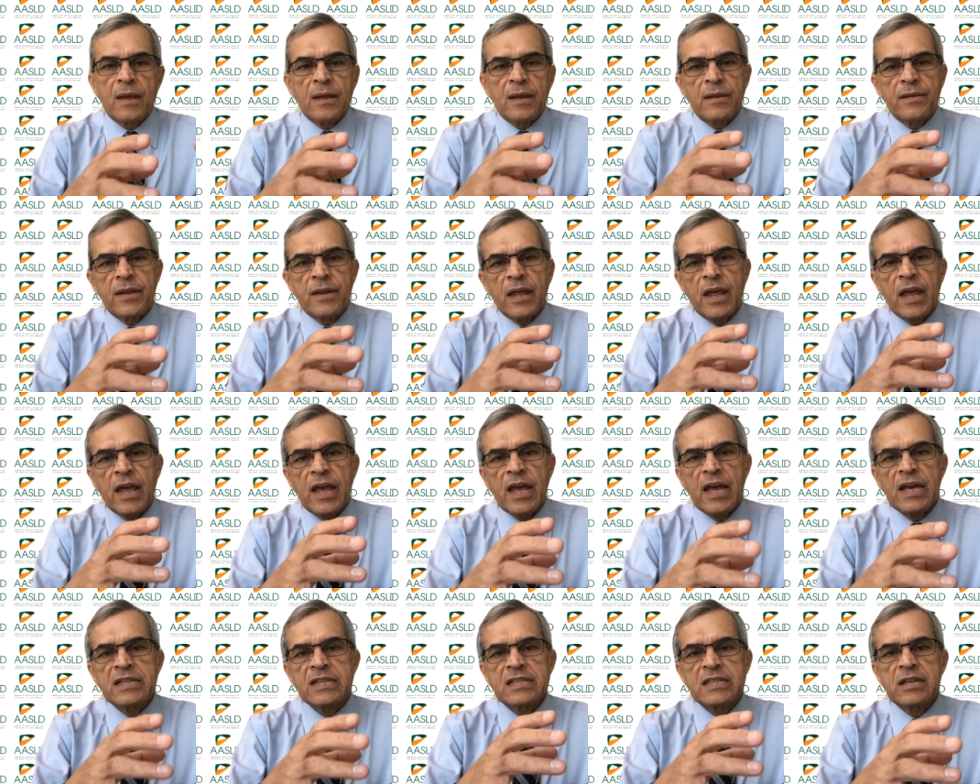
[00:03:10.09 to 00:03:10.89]
the
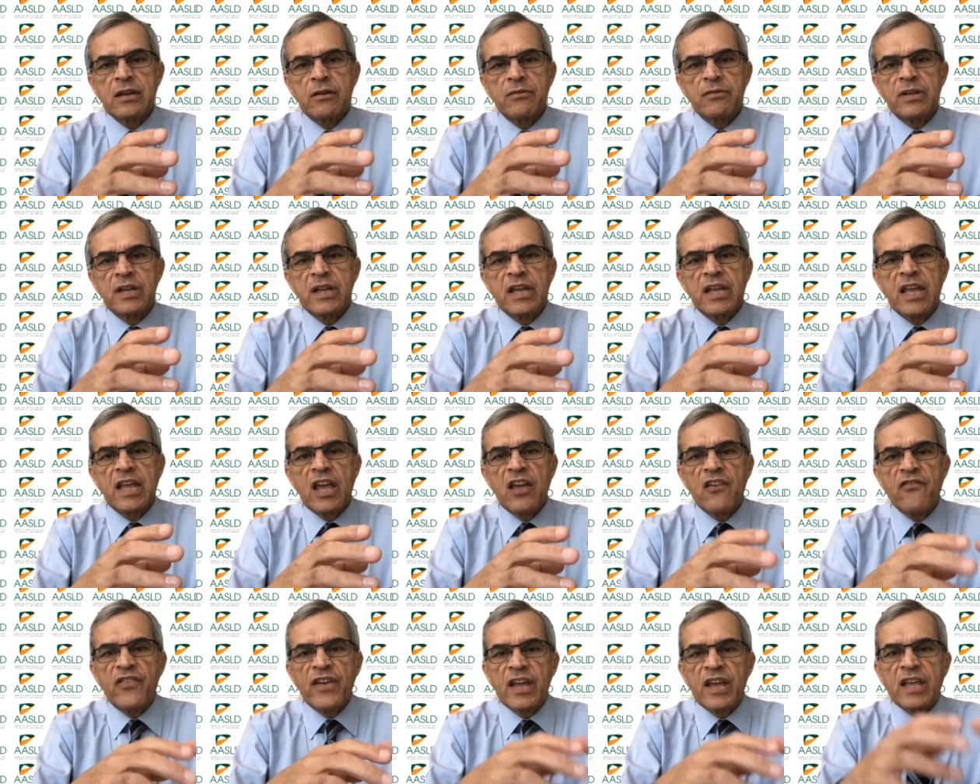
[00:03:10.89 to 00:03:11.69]
AASLD gave
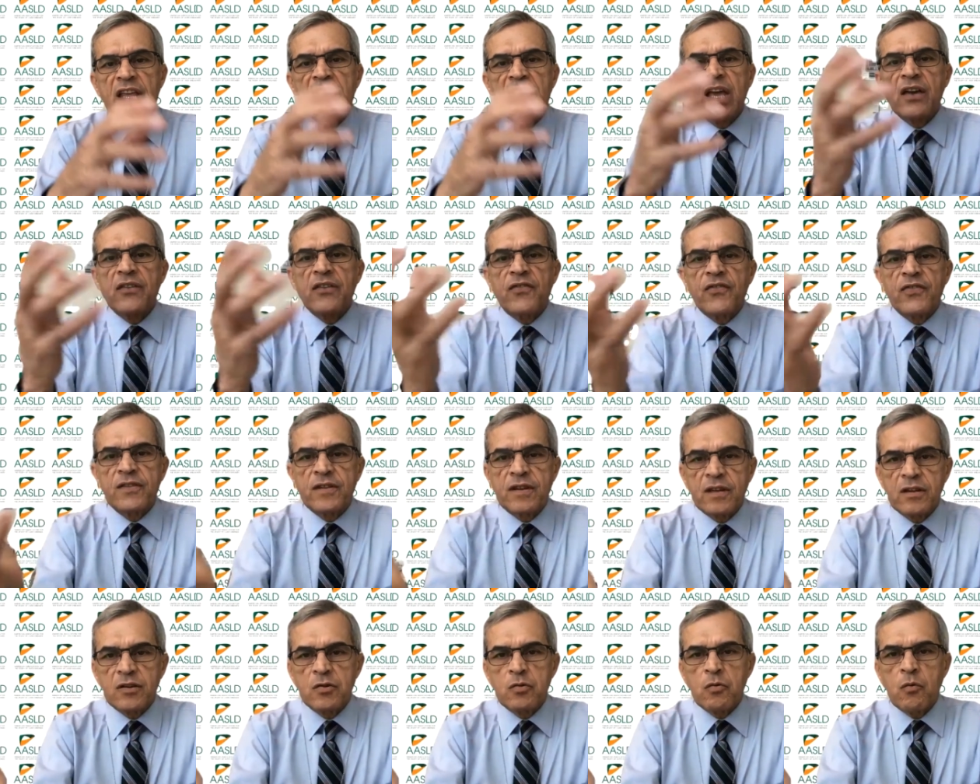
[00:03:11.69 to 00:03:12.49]
a gift
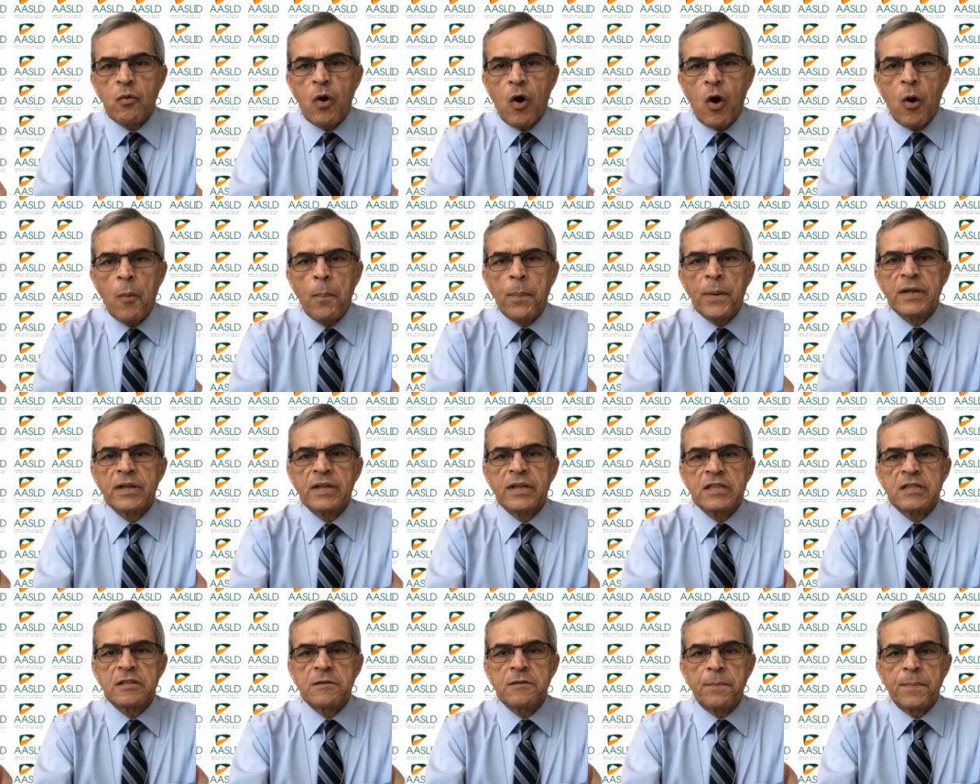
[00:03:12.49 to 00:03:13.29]
to all
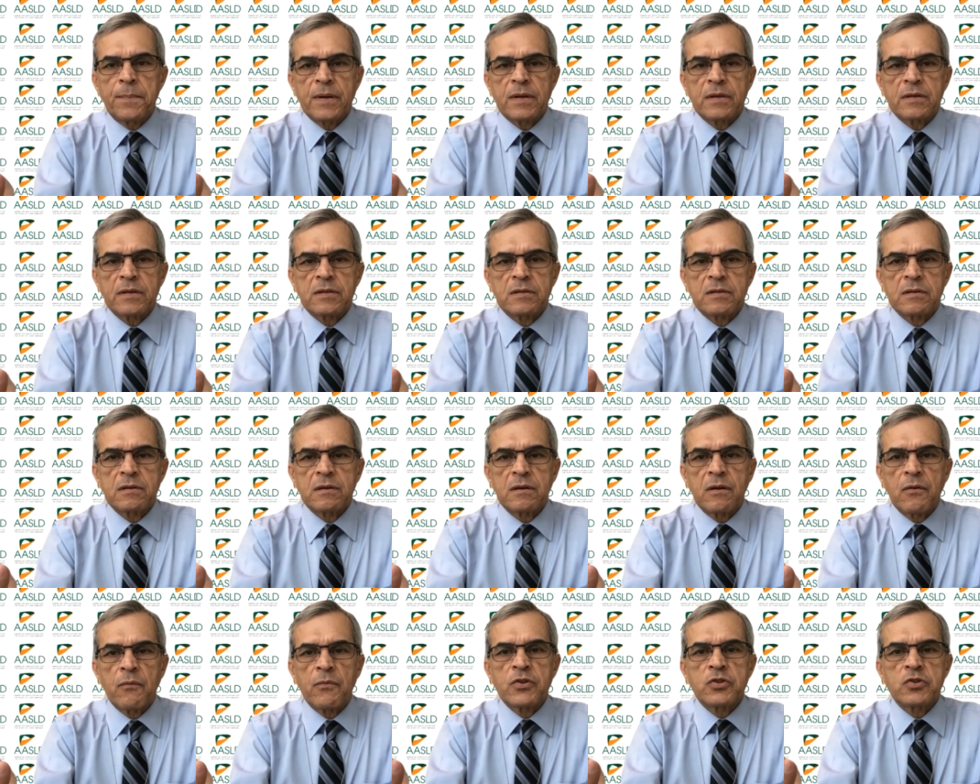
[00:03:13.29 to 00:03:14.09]
participants,
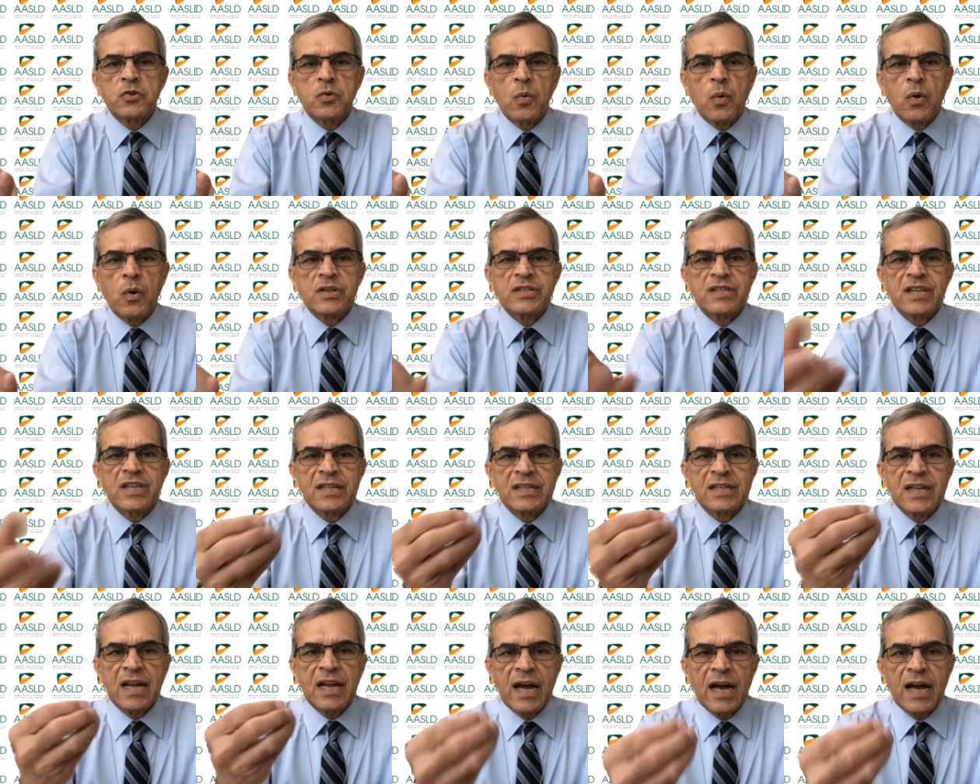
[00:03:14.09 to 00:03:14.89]
which was a
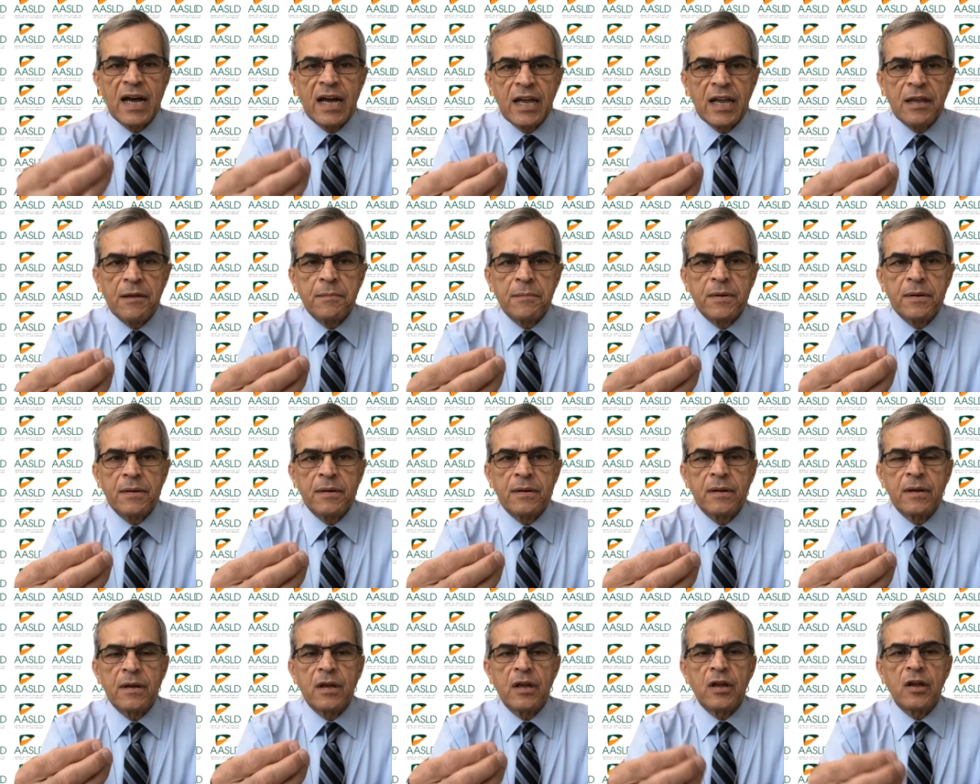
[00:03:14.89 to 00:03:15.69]
time
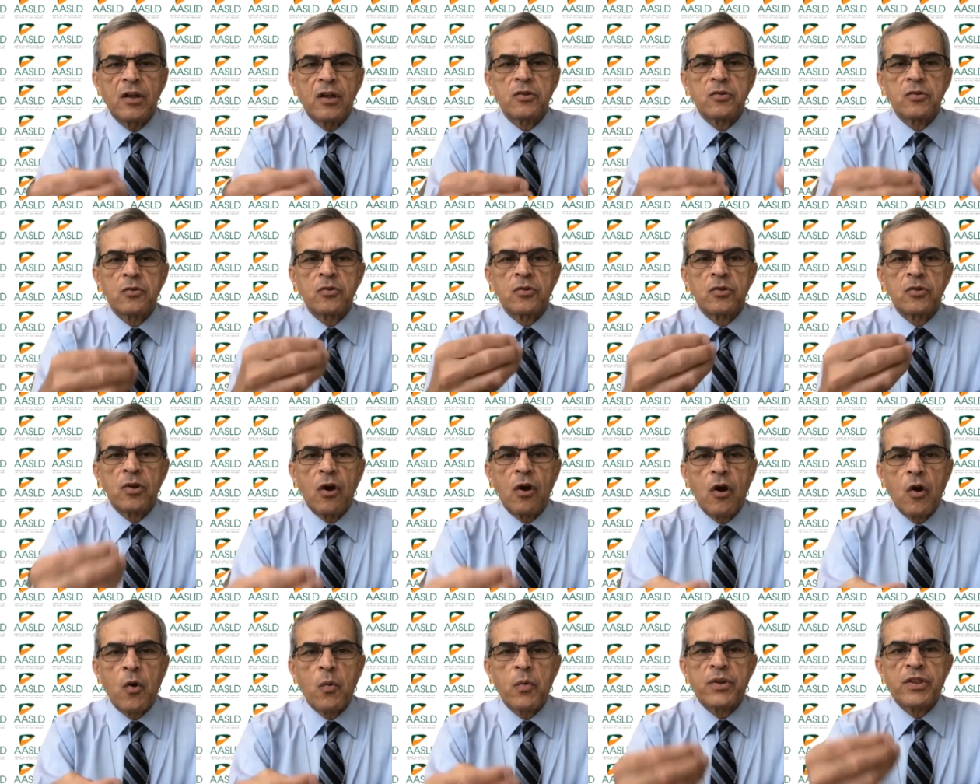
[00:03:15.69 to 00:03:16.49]
to
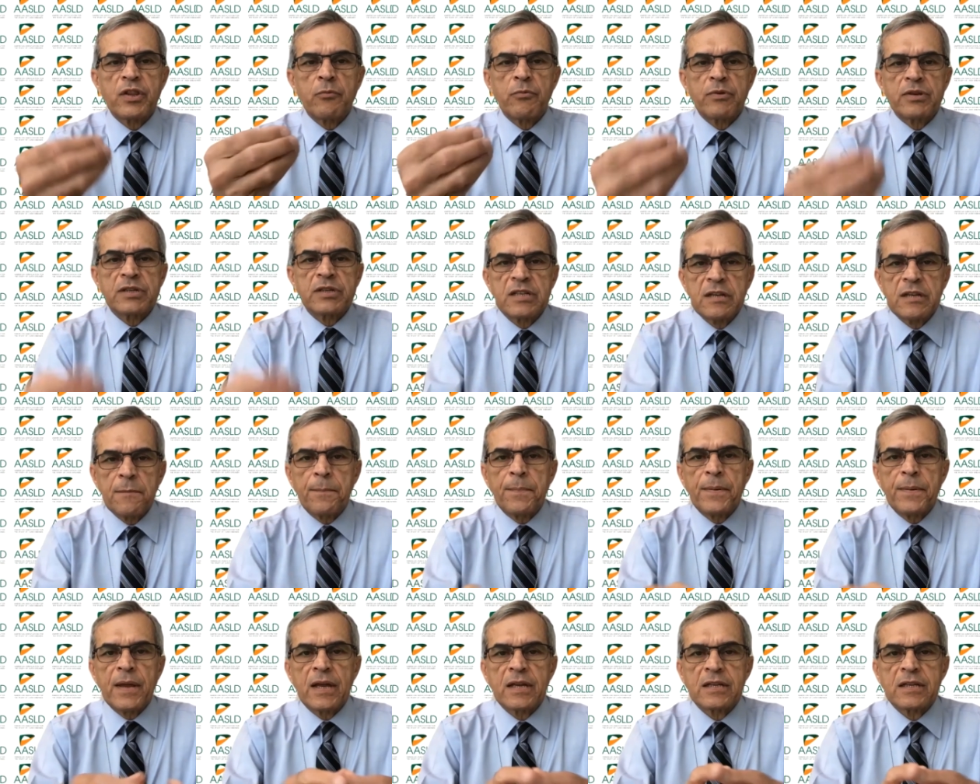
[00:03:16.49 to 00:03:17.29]
talk with the
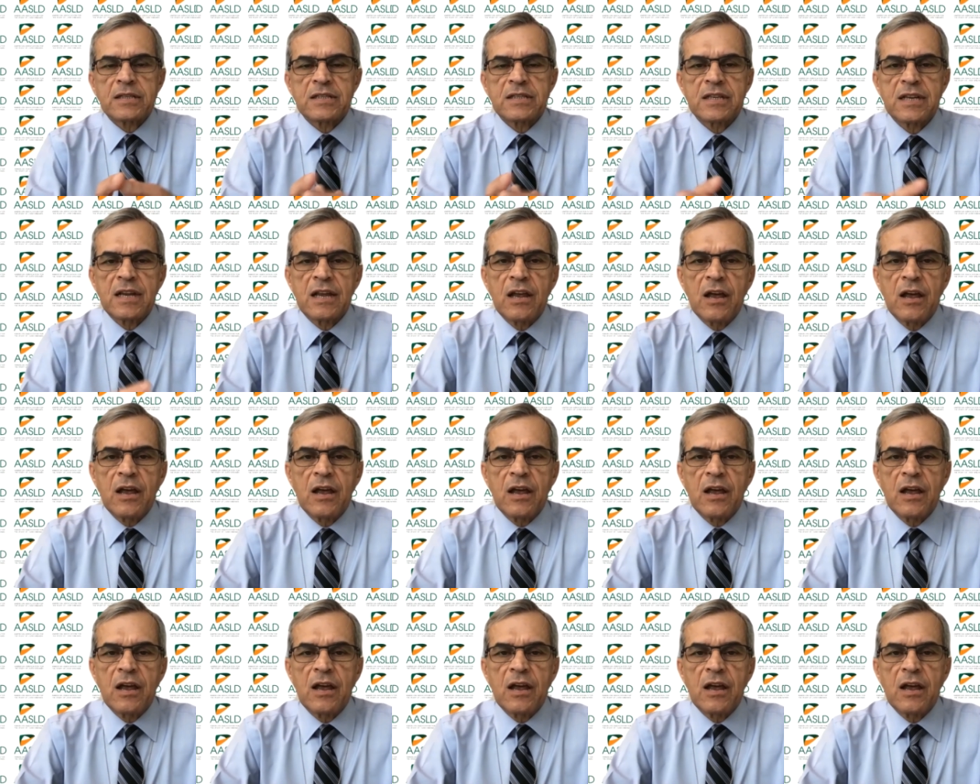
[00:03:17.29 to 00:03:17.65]
recipients